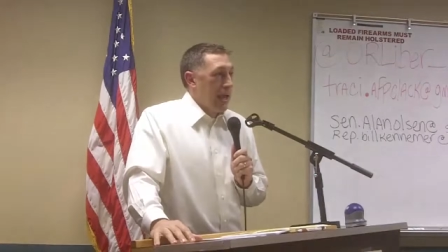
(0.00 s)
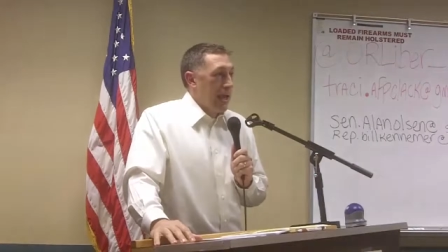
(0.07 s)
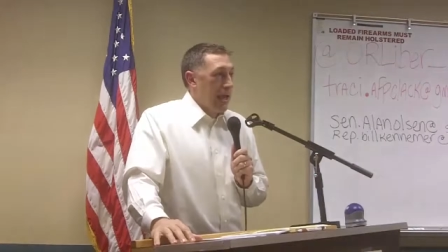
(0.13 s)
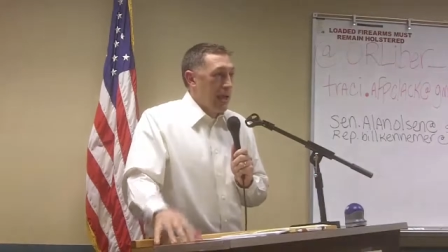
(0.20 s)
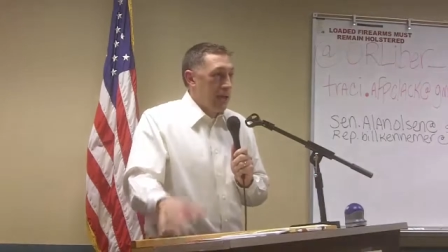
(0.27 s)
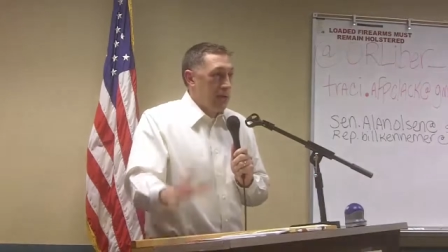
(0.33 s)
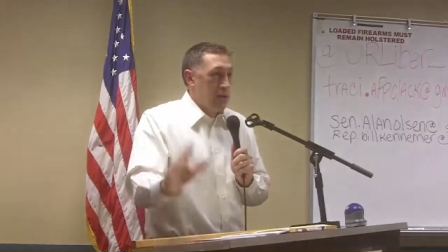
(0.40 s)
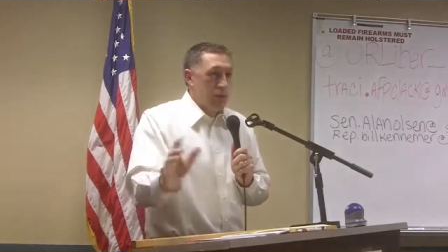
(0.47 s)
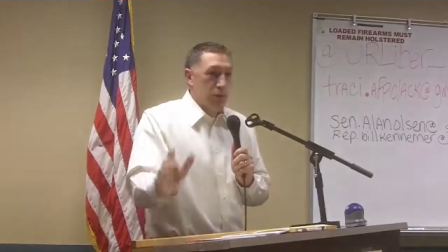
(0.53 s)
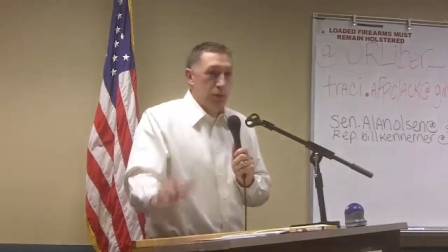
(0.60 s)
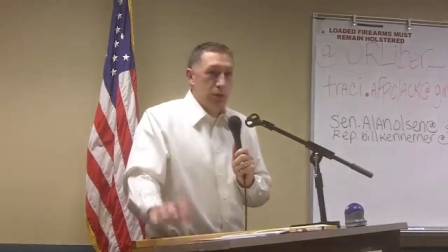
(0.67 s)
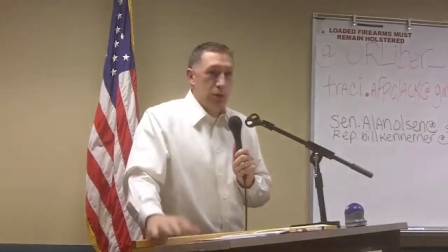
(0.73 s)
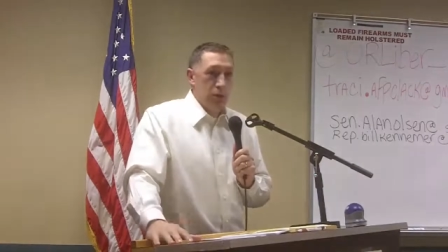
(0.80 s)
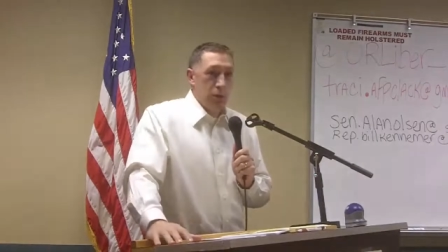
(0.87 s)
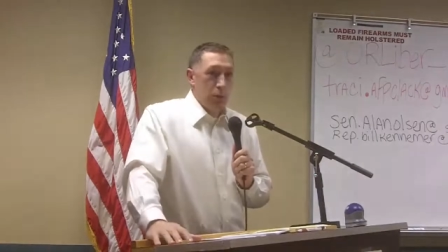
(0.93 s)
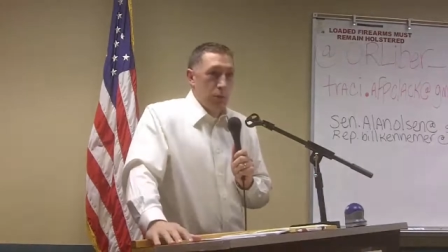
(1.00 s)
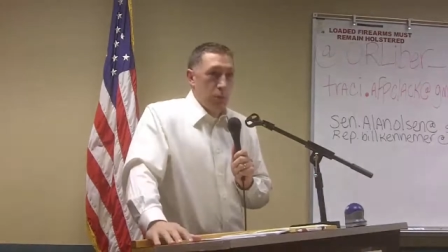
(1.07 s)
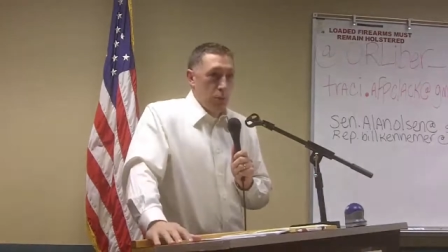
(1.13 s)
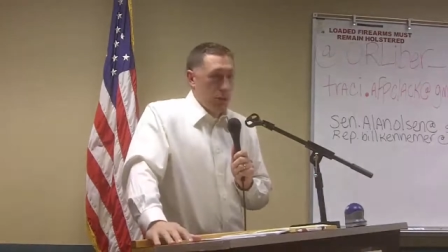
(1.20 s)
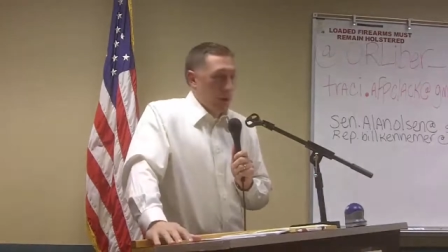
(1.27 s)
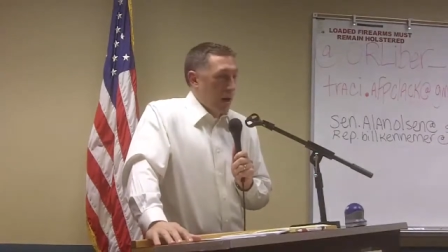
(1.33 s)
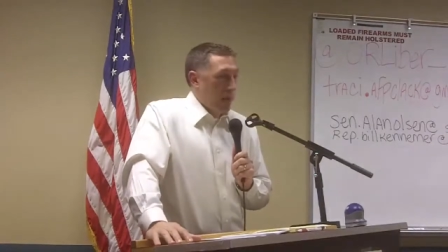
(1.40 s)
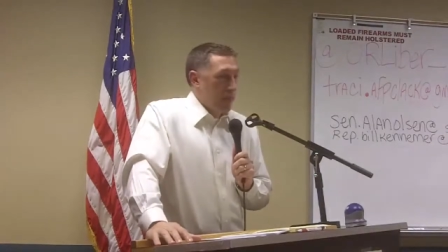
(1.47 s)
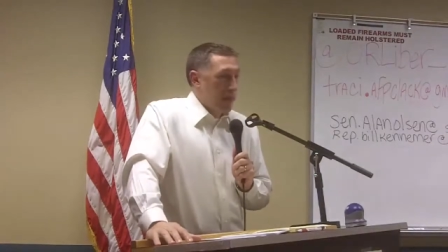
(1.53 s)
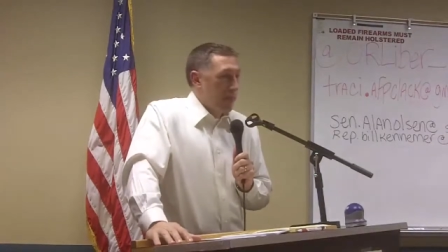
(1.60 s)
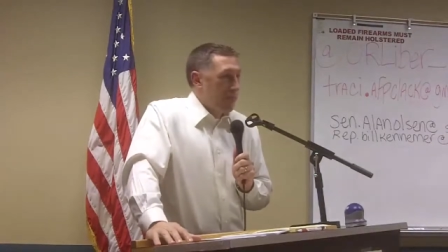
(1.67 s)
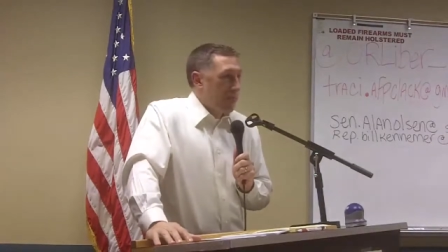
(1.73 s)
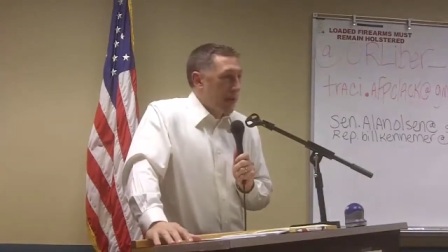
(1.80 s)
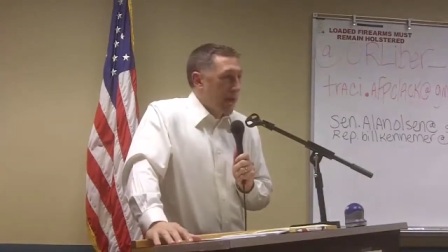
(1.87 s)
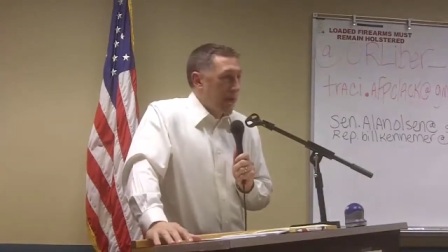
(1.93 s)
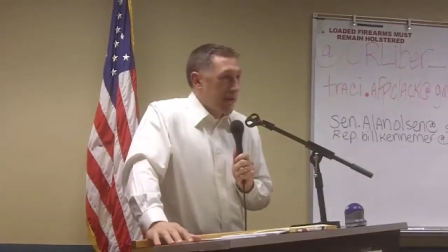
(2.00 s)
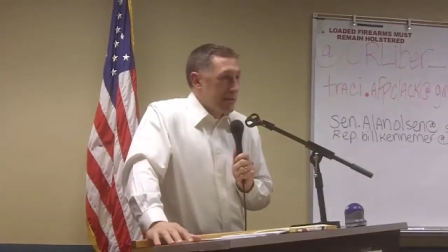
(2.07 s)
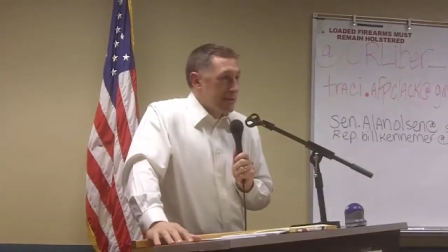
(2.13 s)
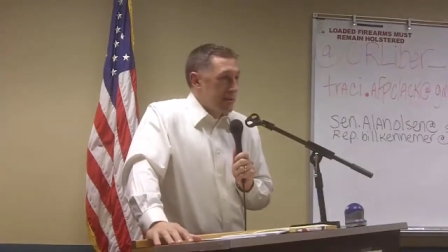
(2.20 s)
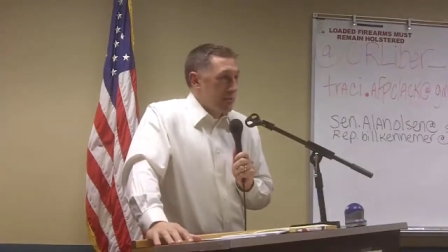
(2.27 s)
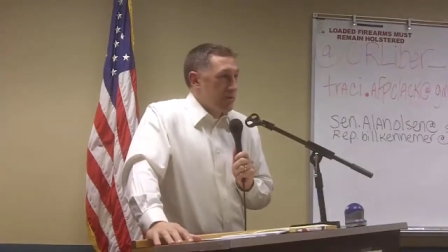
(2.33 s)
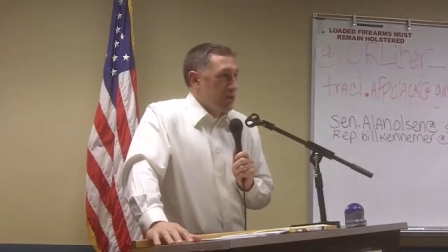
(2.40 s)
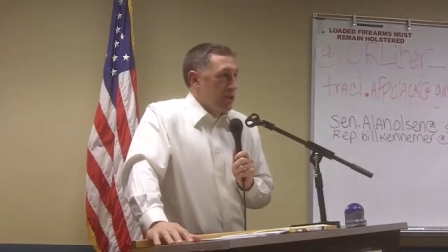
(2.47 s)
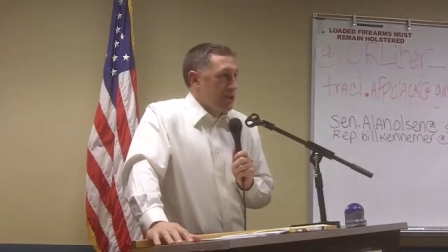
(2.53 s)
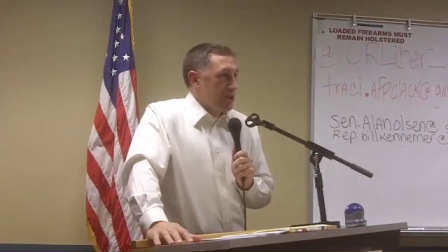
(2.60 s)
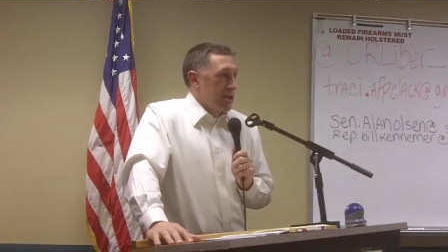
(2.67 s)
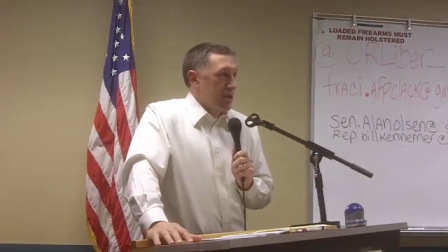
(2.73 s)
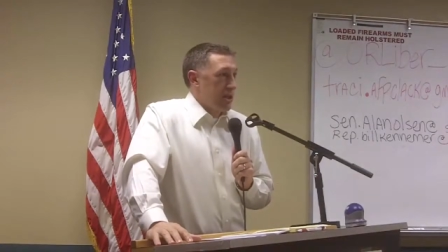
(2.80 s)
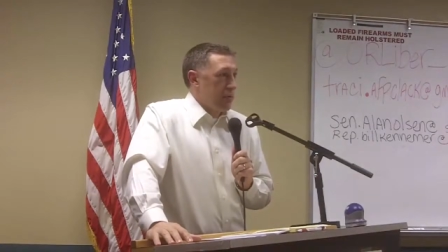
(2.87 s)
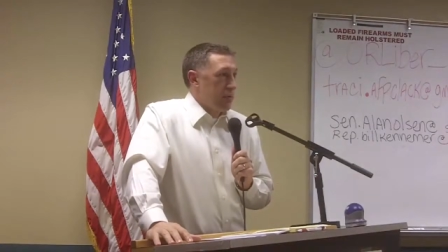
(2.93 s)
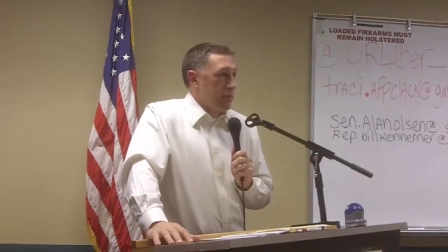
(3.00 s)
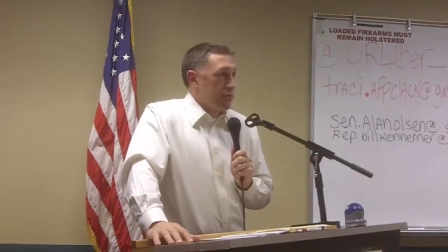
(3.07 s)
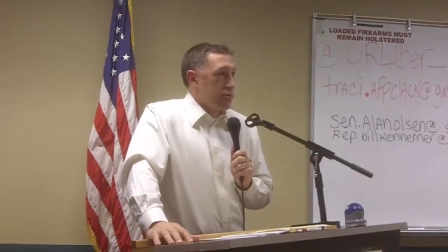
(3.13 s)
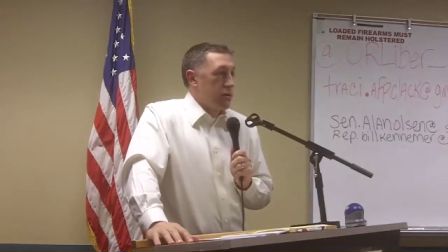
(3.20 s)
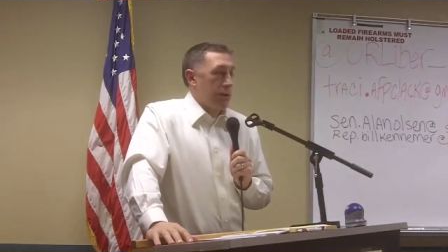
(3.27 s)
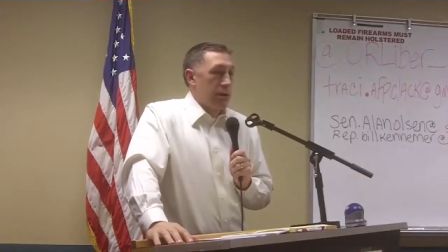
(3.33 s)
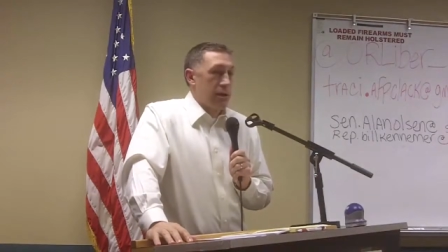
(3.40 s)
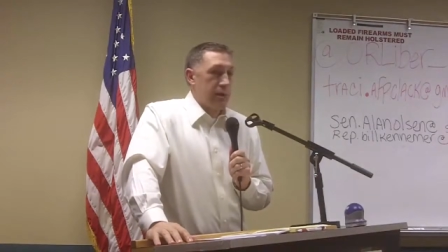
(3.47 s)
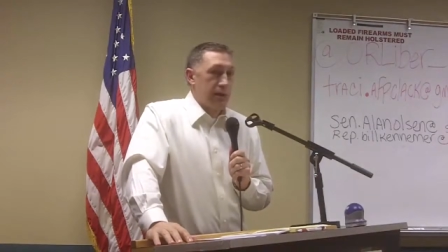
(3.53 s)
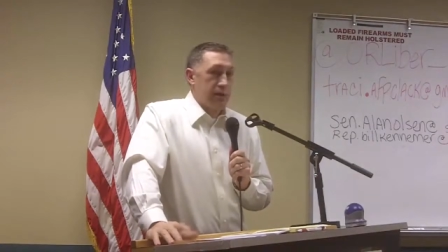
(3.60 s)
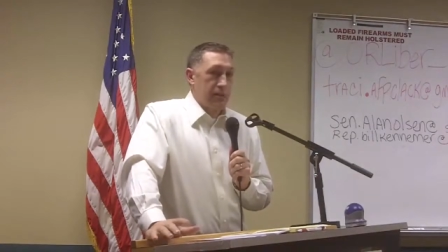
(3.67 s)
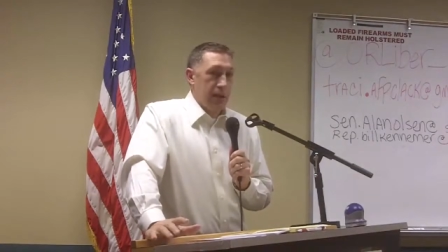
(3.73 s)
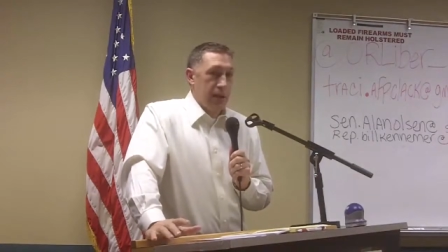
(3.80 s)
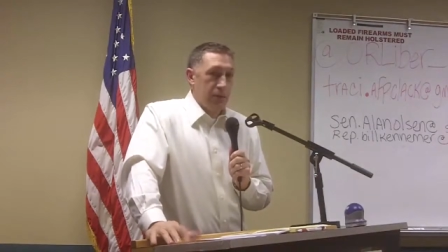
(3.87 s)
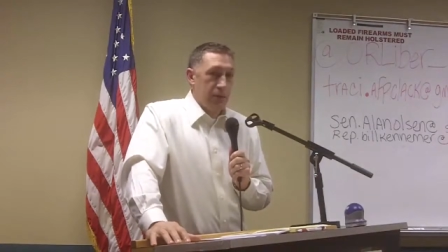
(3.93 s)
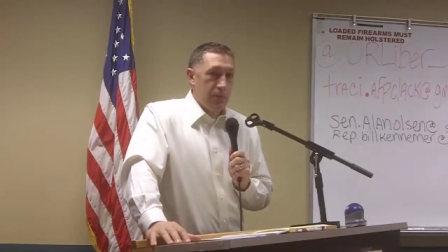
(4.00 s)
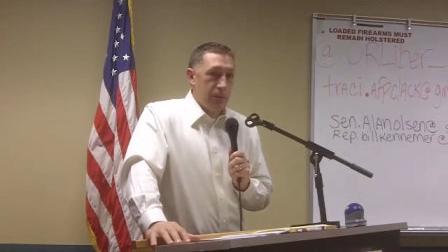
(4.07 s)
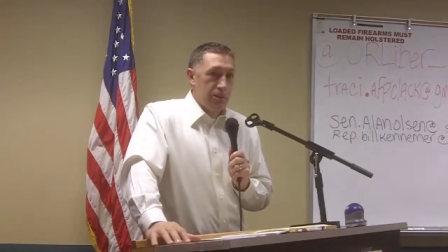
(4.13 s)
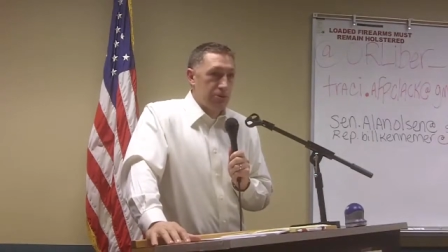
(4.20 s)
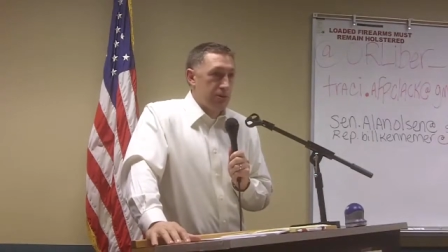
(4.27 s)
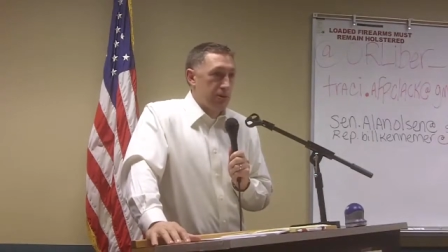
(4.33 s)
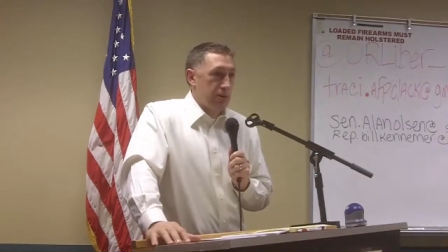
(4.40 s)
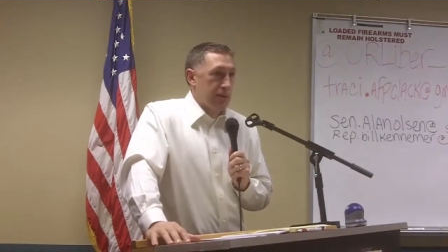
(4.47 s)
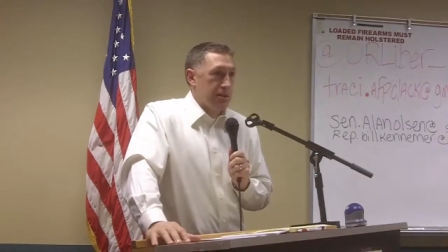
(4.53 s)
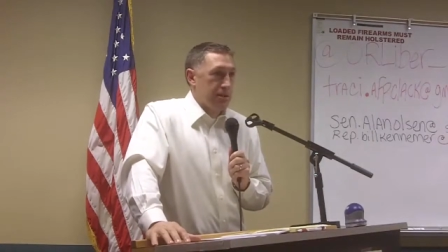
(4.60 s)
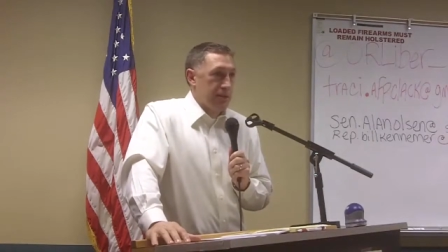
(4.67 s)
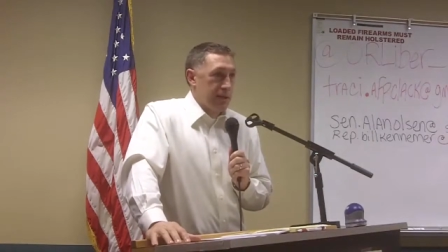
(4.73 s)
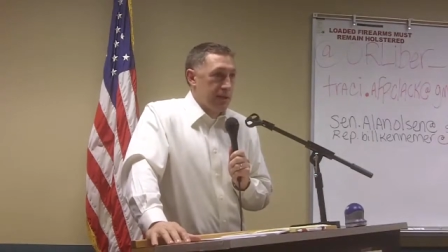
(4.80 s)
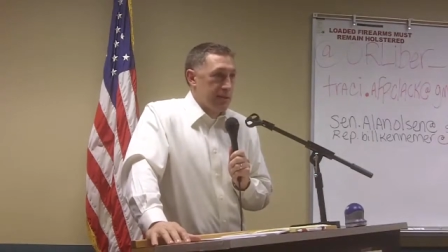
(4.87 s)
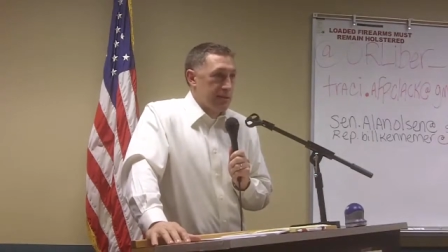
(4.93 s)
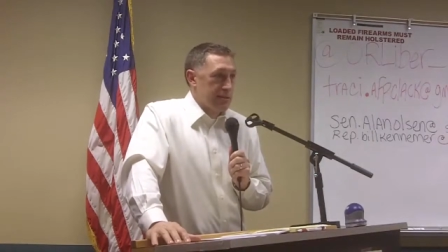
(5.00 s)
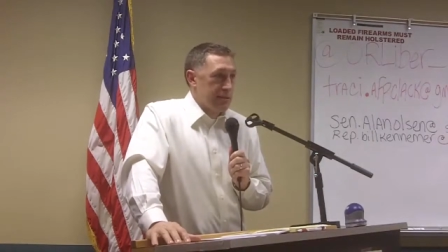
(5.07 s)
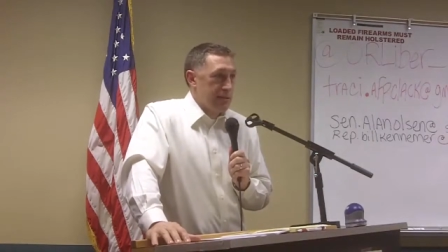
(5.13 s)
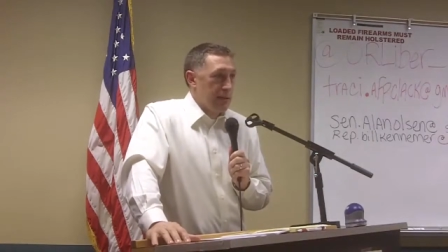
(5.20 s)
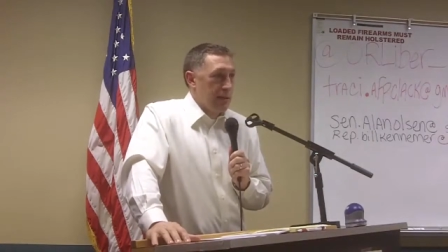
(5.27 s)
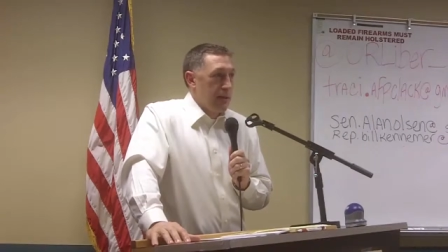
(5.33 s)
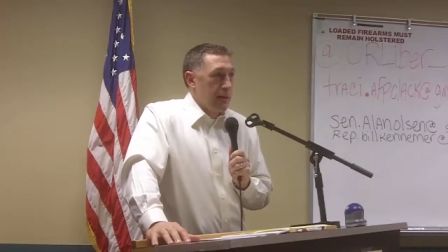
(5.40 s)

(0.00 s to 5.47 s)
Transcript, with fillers: and you know would probably have passed judging on what was going on at the time with measure 36